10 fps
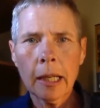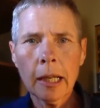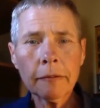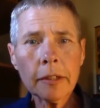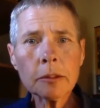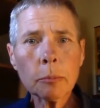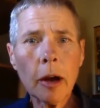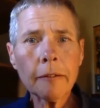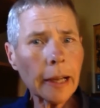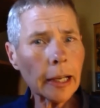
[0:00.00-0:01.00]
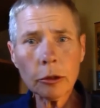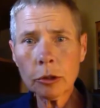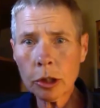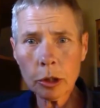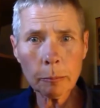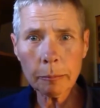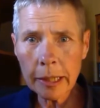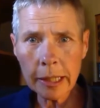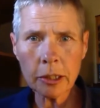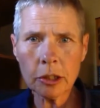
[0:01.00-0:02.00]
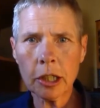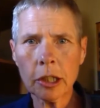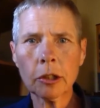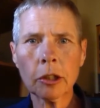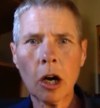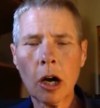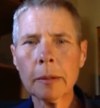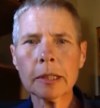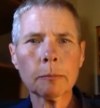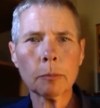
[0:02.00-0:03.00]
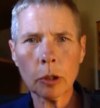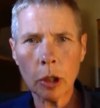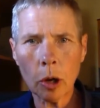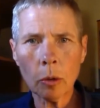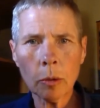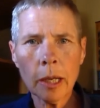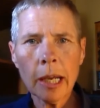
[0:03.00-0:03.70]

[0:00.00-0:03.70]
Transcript: If this brought value to you, please share your comments below.